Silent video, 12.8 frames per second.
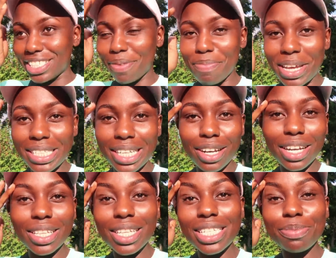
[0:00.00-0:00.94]
This is amazing.
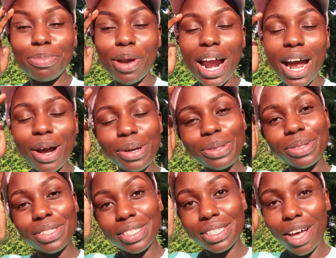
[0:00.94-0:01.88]
Look at these
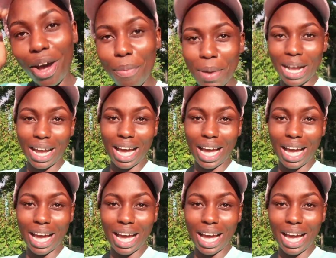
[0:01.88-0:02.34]
brows. Oh my